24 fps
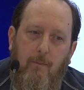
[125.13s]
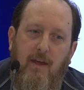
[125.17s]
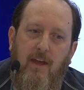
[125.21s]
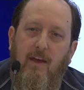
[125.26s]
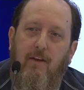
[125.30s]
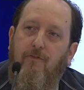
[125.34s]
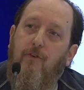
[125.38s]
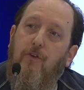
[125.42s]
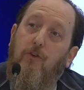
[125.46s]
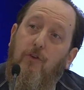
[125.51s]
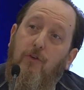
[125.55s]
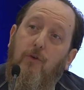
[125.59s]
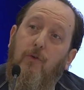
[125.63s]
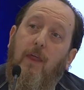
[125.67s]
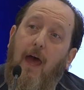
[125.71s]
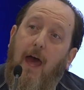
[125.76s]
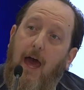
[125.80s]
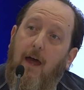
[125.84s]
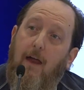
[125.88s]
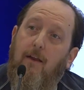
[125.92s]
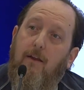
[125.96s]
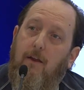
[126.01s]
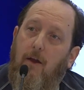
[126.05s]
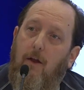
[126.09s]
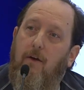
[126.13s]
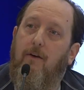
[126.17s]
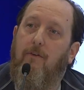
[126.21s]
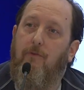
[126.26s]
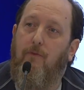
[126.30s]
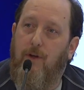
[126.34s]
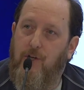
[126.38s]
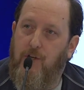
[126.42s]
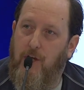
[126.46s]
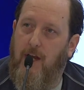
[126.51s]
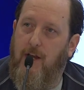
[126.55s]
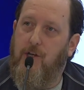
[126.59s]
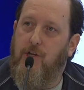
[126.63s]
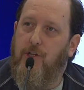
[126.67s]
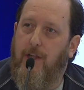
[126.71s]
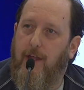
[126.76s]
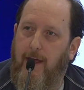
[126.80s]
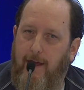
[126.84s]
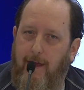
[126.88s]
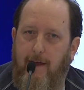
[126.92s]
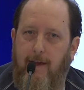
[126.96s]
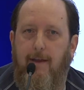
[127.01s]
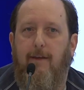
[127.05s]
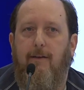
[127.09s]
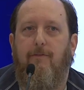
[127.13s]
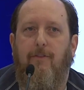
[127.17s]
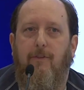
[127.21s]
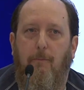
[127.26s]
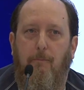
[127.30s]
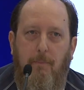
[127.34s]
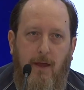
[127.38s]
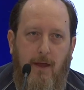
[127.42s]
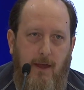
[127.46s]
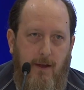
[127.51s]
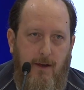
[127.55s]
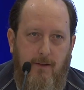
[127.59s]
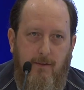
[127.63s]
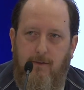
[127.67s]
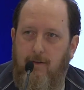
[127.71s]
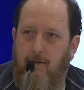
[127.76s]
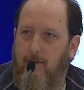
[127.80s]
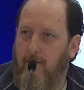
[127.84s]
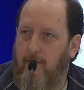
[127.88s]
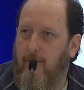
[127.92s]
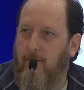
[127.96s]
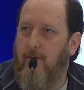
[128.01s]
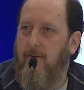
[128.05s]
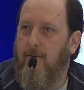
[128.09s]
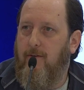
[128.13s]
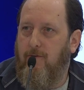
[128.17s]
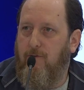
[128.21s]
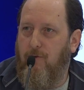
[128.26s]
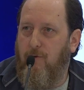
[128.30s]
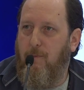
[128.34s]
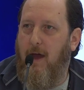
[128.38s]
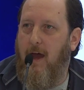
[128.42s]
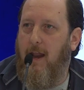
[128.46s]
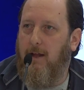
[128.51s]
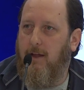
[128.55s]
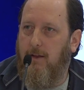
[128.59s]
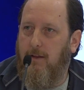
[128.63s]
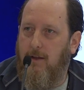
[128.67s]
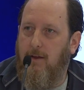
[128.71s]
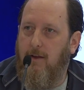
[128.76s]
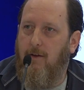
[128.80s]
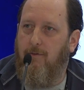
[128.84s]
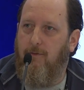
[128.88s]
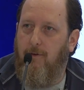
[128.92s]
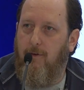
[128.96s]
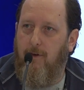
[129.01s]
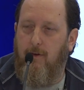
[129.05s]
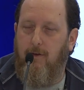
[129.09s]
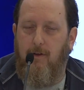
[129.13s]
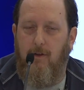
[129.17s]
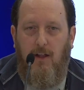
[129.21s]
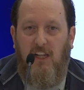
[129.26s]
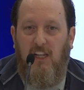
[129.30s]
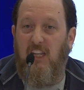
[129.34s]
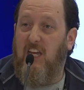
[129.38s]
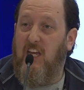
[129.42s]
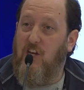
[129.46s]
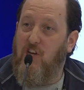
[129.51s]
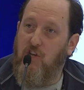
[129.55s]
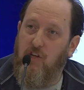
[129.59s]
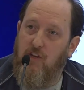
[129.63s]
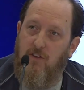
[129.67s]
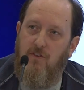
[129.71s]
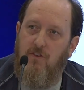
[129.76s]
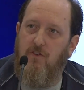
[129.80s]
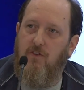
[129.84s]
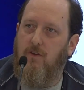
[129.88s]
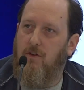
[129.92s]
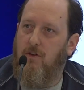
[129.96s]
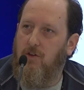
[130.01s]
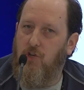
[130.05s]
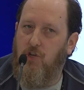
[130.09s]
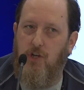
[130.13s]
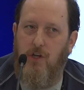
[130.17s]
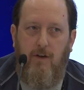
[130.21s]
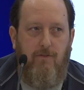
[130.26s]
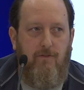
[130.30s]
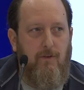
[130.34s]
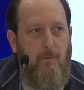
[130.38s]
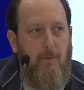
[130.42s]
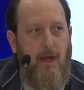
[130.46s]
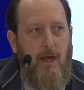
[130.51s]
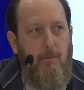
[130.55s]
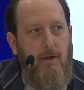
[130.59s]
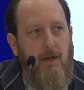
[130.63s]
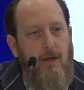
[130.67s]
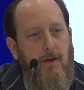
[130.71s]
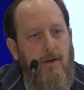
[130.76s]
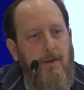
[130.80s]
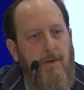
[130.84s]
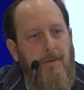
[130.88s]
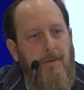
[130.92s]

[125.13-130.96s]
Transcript: If you do that, if we change the head, if the paint is dramatically different, allegiance shift maybe.